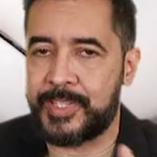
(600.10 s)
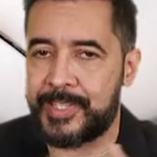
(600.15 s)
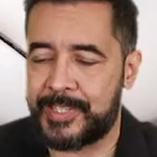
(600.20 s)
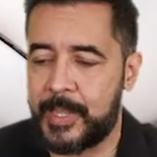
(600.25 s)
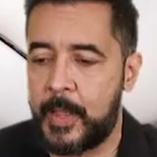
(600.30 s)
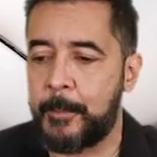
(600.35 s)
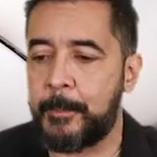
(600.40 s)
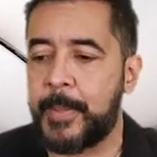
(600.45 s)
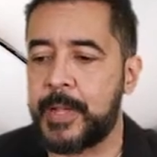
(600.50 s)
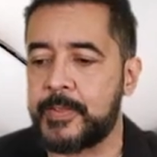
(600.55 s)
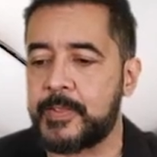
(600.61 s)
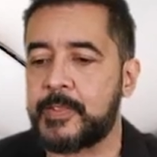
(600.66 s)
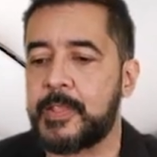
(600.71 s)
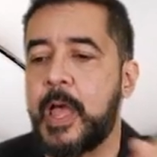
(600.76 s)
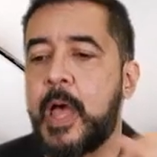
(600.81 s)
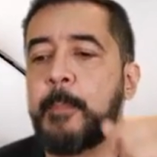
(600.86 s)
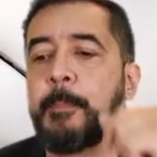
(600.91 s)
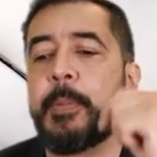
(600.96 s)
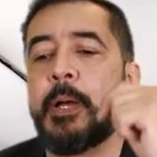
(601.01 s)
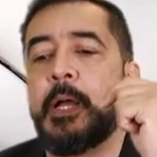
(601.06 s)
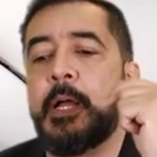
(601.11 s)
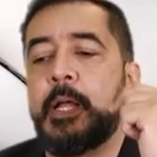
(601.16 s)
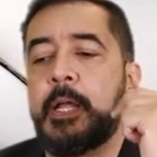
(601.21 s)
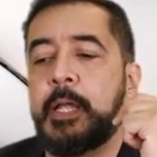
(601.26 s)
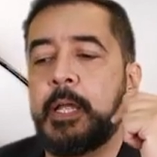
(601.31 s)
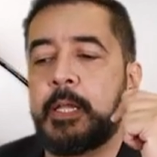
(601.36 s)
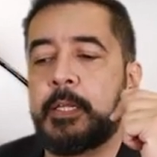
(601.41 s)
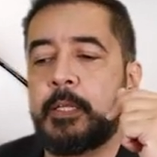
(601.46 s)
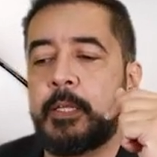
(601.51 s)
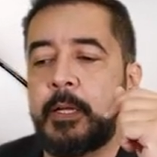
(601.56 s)
step by step
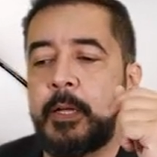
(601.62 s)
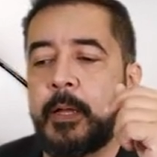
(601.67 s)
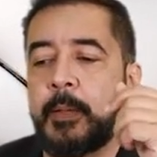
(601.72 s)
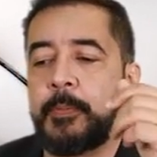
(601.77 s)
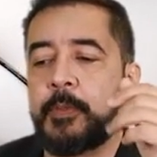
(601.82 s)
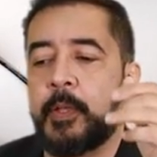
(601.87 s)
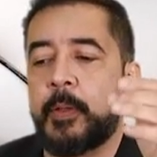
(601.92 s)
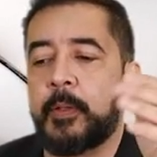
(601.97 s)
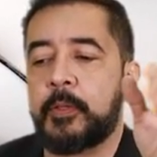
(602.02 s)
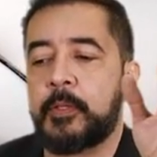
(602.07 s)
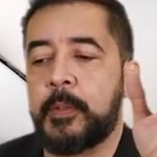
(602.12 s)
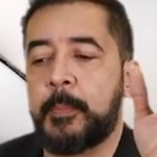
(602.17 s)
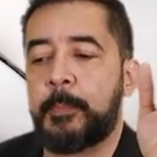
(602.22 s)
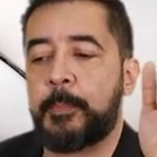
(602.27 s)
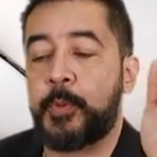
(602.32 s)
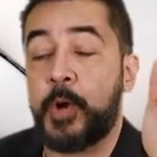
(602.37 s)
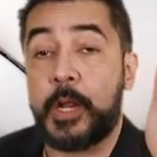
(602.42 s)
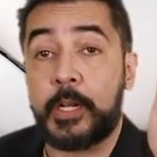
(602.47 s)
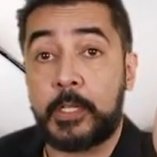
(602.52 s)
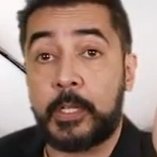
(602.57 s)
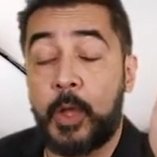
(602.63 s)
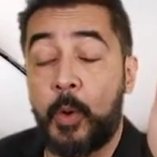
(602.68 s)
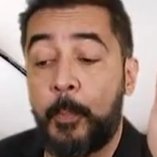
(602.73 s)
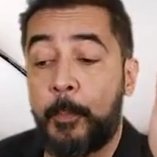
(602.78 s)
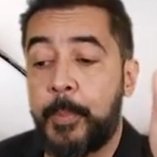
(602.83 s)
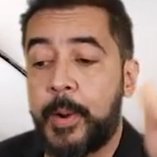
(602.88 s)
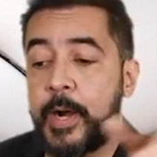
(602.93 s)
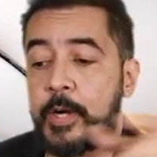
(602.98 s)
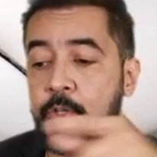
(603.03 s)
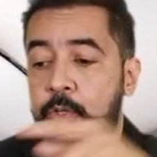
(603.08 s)
in the practical
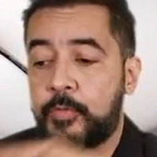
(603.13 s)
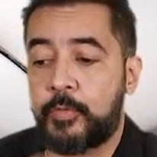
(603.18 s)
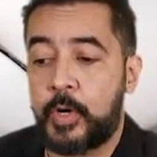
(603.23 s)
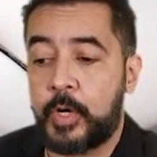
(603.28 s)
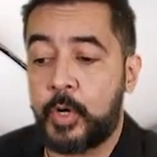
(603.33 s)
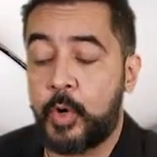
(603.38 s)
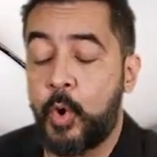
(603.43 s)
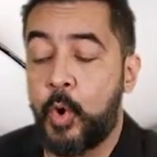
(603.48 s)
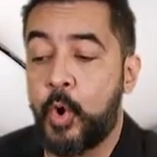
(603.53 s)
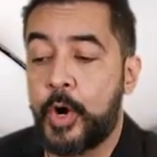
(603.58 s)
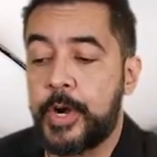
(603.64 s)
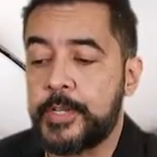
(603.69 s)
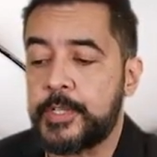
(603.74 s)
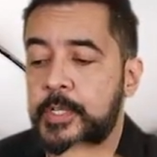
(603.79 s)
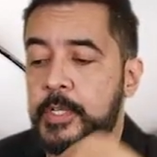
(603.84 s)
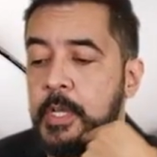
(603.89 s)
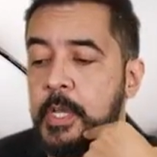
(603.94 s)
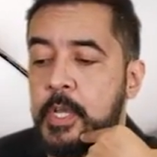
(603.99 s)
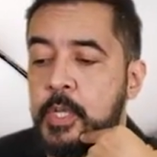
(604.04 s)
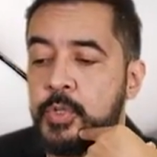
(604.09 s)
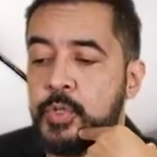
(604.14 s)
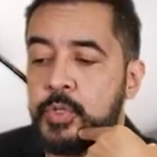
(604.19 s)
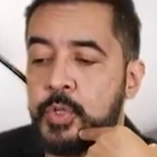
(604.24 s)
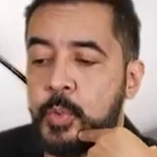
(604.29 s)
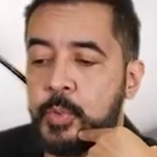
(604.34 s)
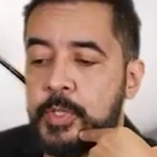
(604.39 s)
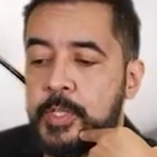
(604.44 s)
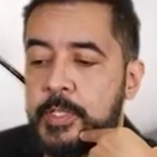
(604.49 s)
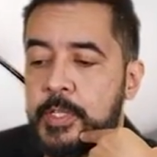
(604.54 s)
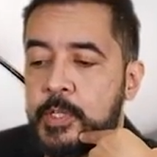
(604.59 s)
part of our course.
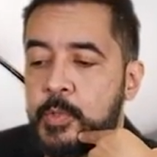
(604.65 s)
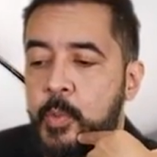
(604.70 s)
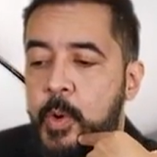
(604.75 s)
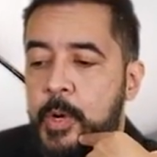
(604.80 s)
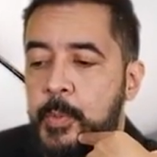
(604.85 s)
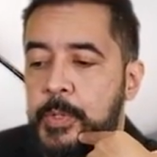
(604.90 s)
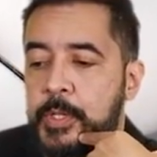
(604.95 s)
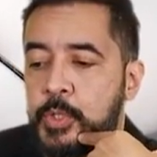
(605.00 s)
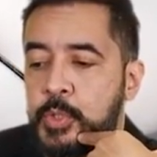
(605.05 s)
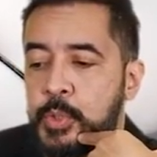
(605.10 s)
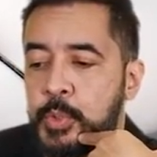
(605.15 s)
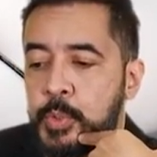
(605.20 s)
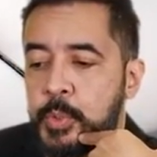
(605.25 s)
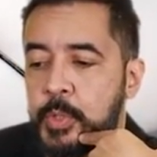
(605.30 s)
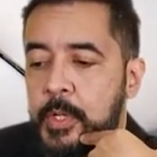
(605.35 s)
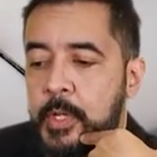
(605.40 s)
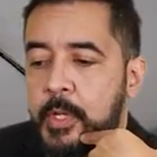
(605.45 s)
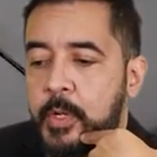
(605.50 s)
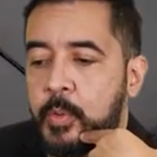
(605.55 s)
So this is what we do.